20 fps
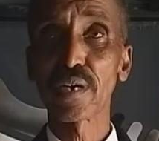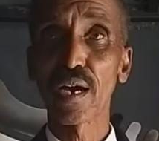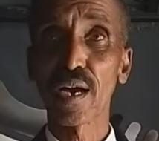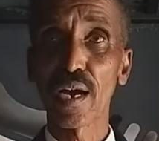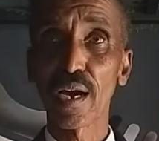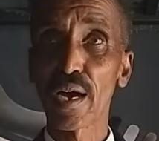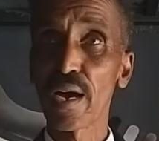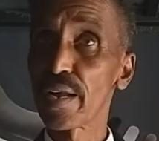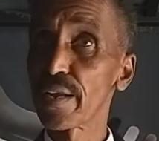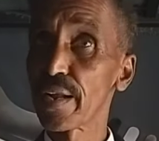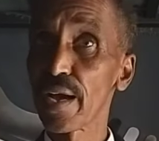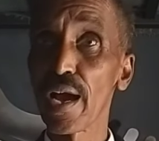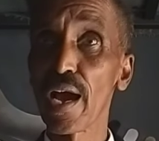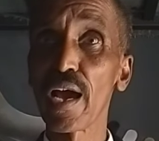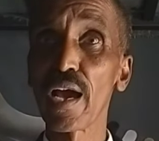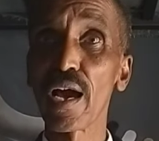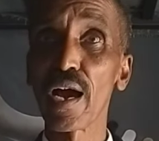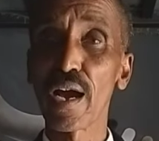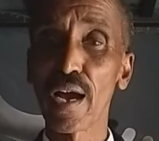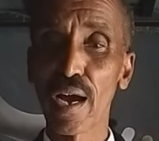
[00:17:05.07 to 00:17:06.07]

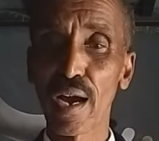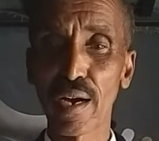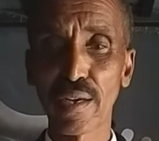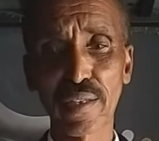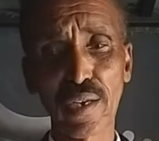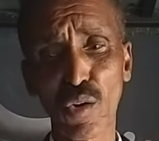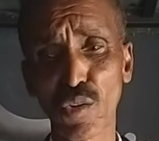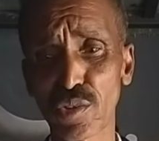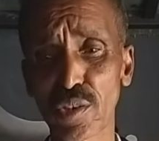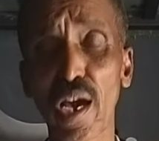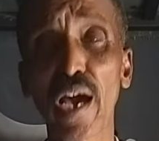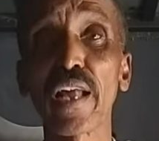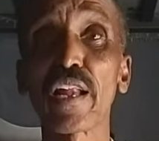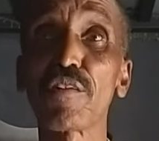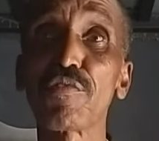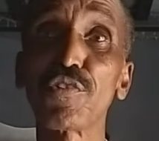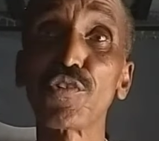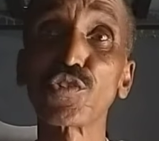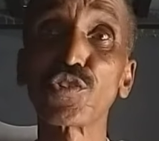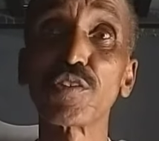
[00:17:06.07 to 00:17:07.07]
I
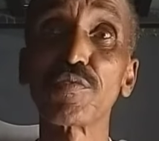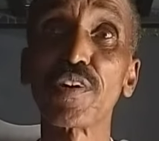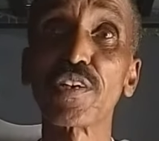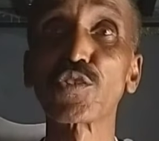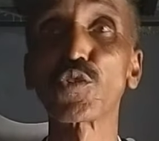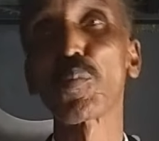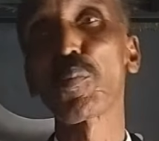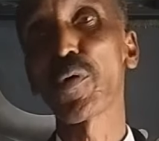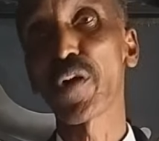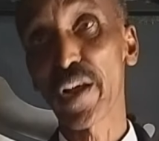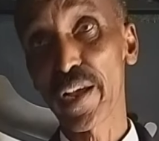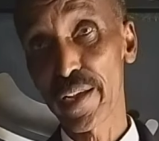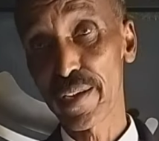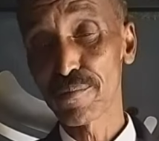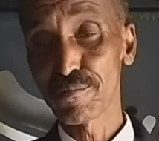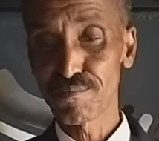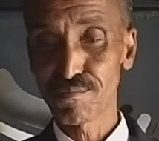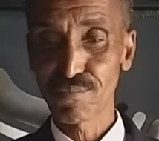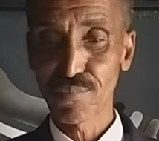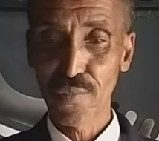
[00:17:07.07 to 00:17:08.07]
refused even to
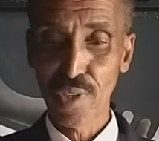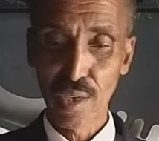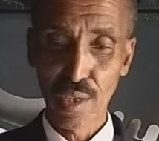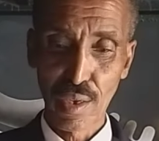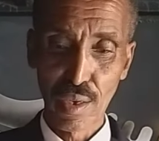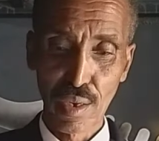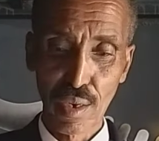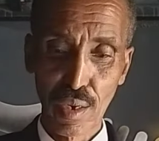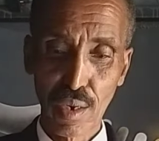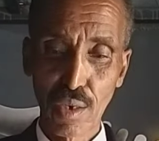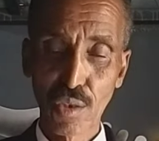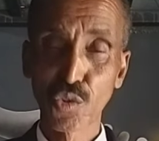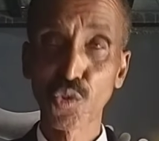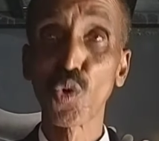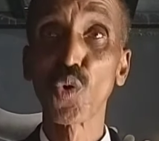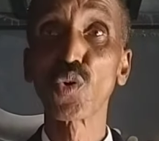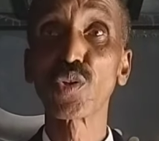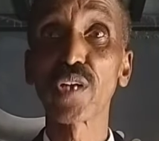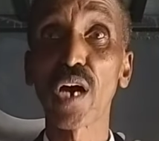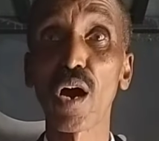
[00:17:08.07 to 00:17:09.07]
pray.
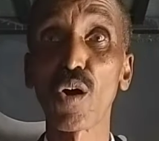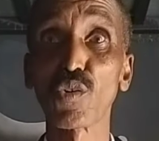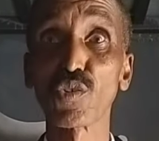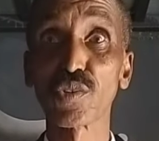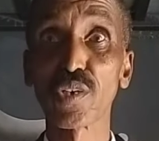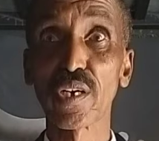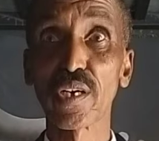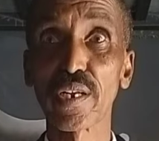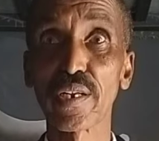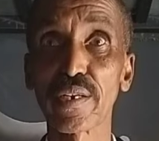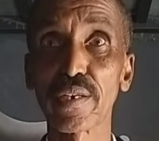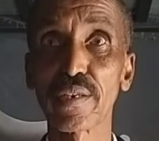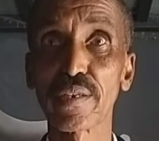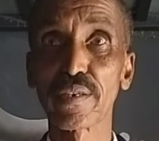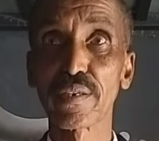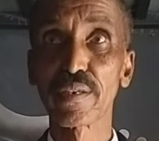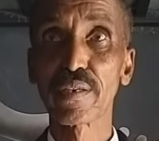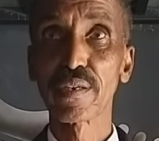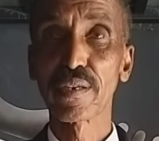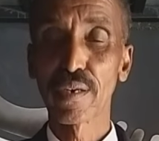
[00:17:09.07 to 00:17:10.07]
2000.
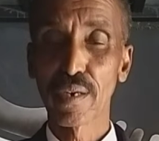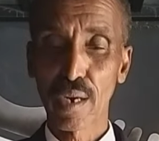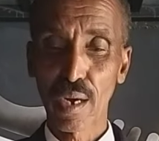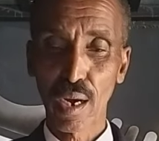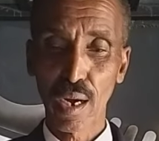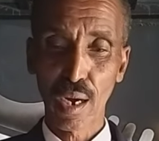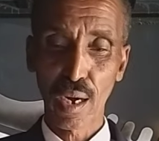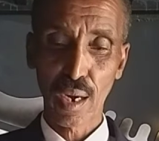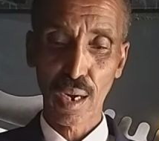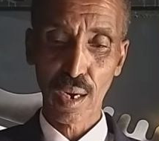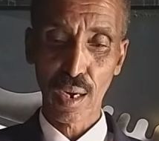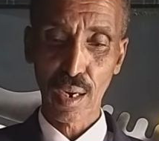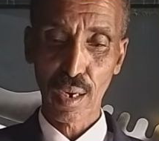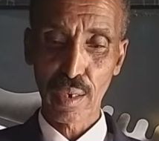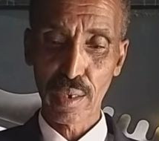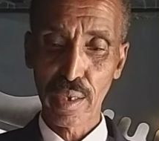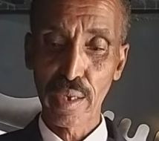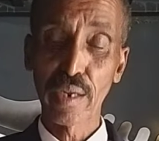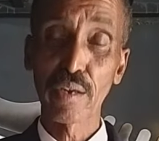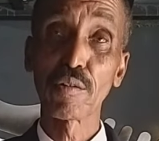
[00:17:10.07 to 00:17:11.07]

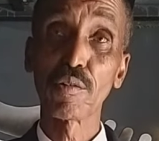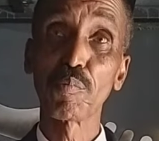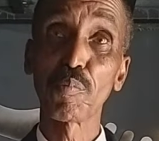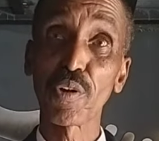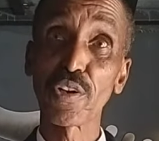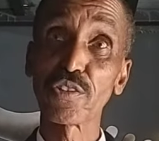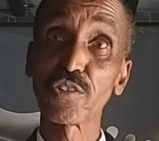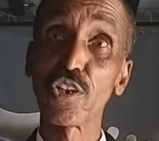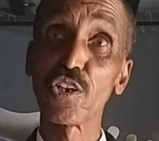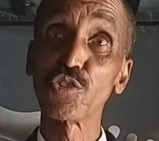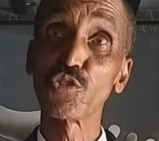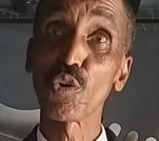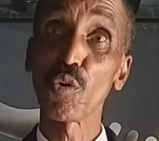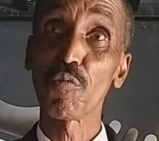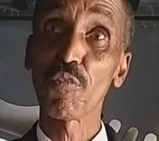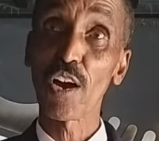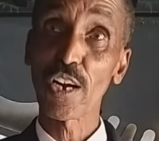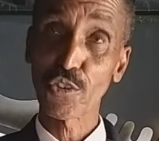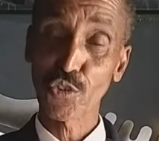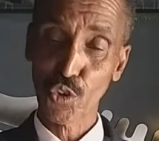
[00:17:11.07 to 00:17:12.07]
And presidential
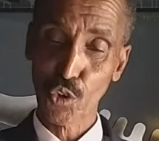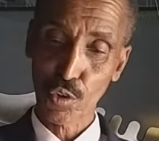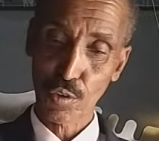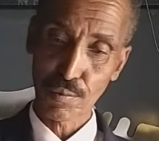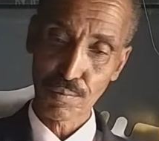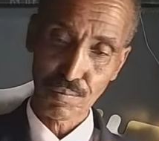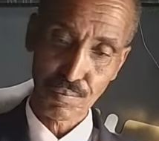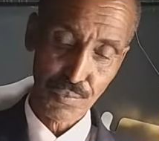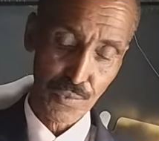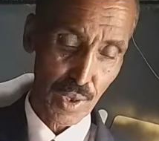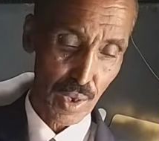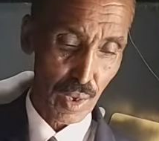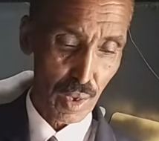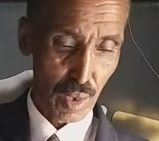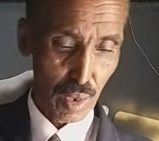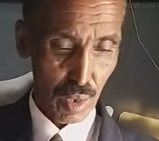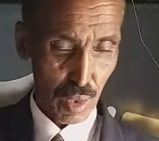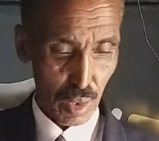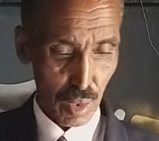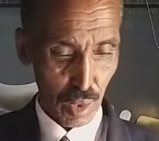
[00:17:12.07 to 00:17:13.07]
function,
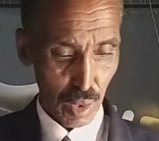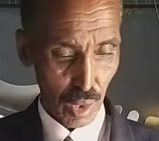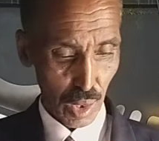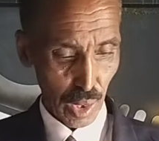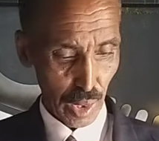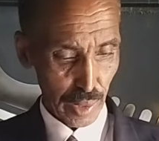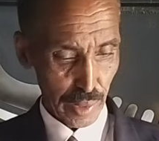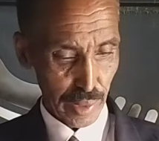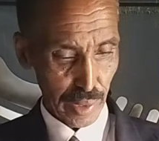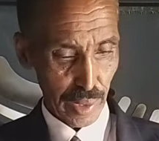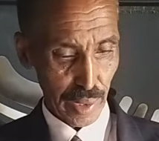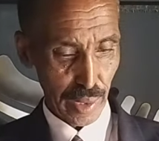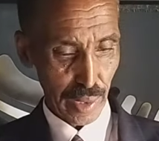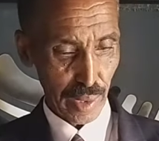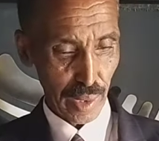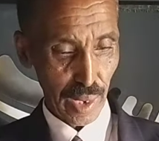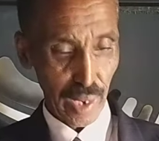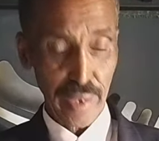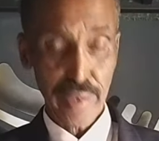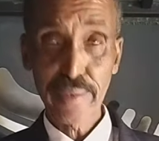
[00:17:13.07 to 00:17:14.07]
and
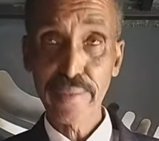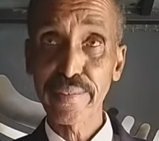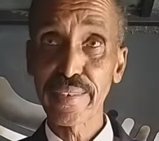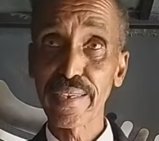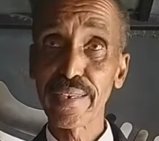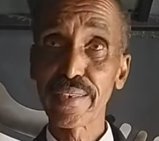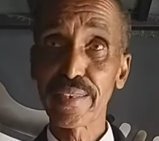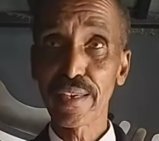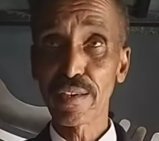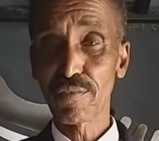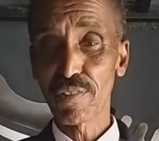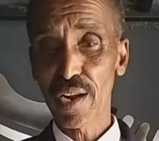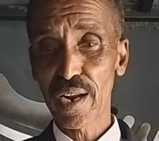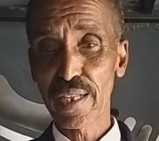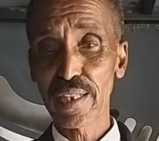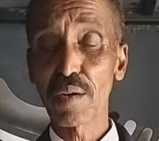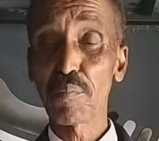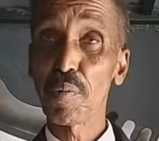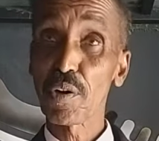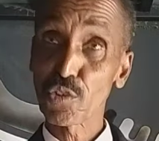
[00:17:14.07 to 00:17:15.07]
I said give
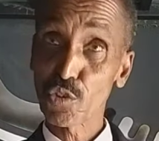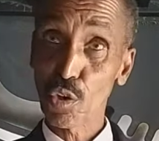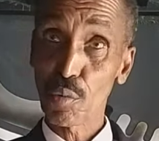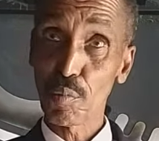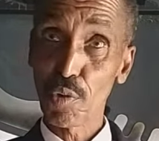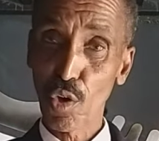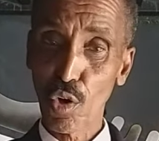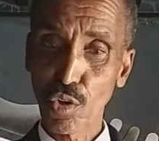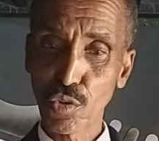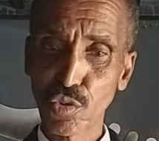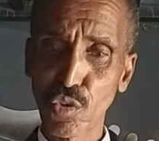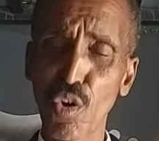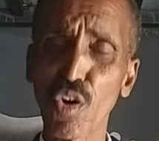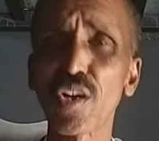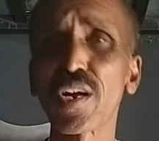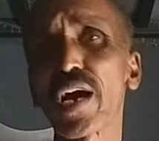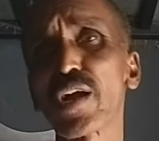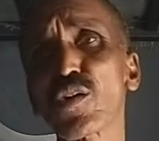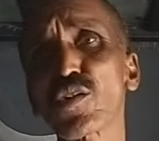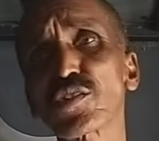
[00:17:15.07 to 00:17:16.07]
another person because
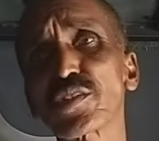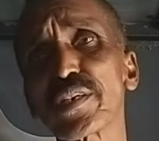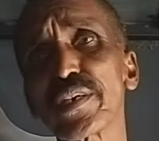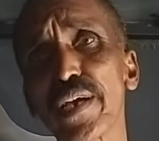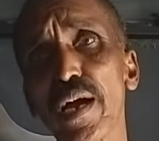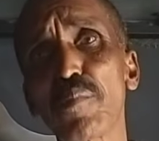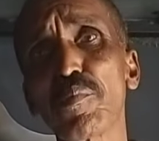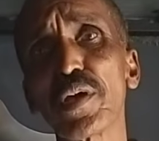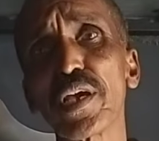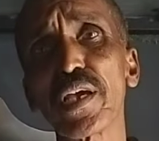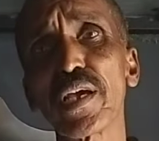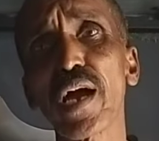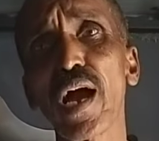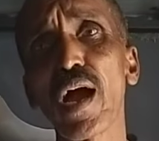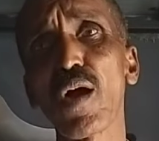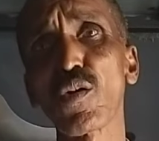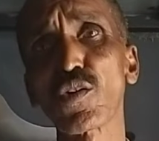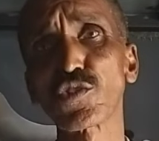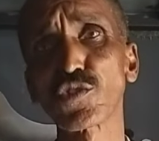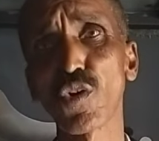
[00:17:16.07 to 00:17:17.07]
God cannot hear me.
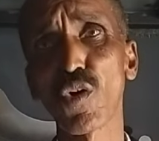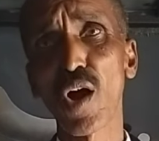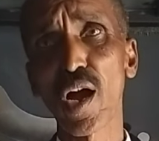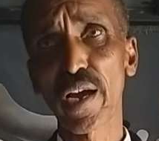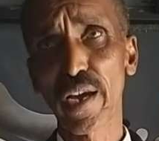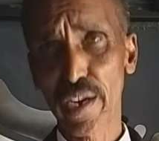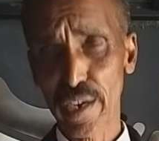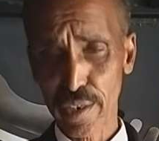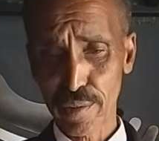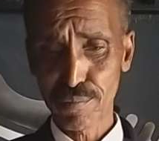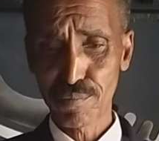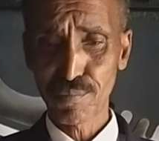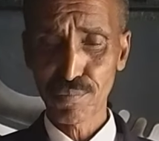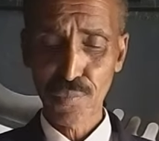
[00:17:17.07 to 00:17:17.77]
I was so angry.